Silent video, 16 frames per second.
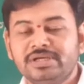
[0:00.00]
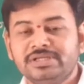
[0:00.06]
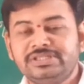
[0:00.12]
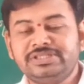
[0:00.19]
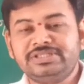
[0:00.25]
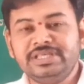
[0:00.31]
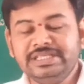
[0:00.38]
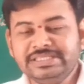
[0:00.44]

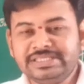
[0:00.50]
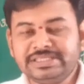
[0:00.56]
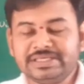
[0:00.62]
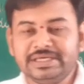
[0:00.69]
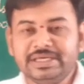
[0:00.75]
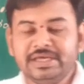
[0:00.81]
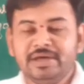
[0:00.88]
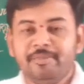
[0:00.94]
So since
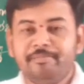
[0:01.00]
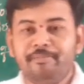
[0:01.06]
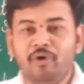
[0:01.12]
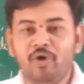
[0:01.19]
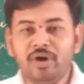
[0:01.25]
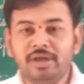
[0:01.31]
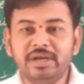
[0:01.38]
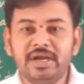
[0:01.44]

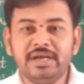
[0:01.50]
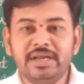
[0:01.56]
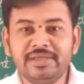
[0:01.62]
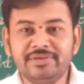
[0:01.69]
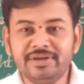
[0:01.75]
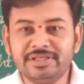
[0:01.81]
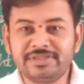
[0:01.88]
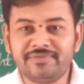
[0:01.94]
Mohan and
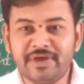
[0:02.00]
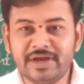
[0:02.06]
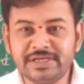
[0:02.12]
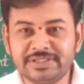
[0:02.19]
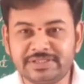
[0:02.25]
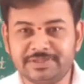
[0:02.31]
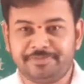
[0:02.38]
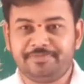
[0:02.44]
other his
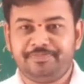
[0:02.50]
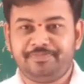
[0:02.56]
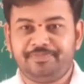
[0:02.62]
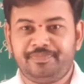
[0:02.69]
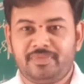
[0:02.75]
friends